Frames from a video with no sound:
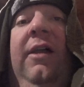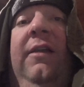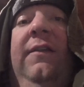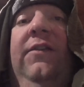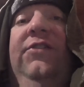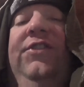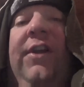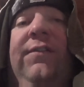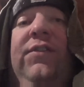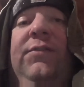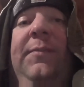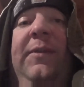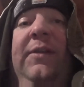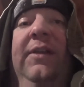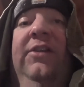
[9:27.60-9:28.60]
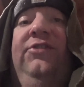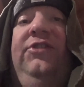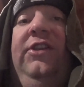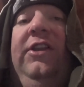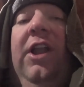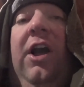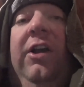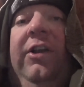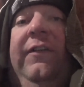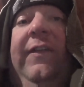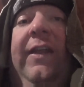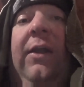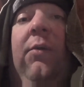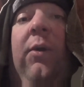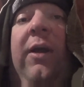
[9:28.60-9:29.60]
This stuff has been listed longer than
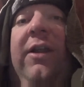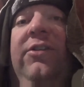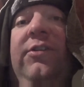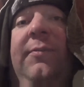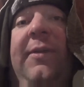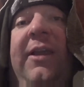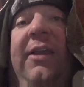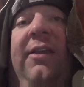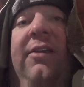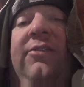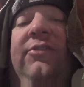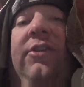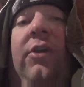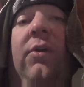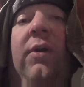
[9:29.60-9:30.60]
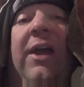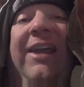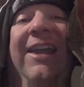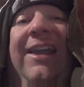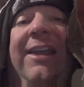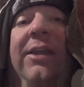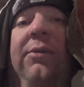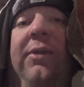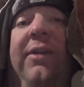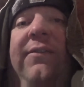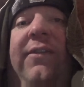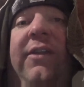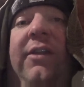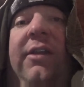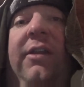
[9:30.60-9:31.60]
I want it to be, so I gotta get rid of it.